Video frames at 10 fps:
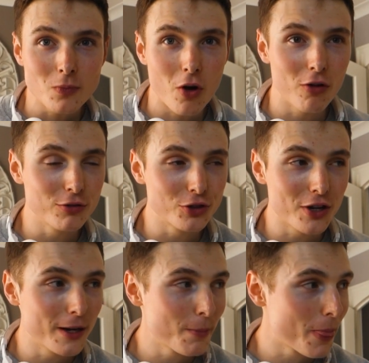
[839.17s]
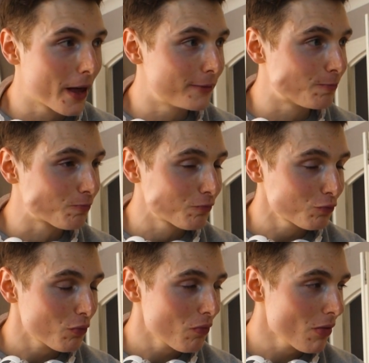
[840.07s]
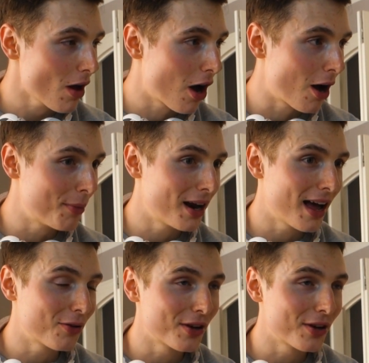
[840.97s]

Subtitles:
Obviously, I'm allowed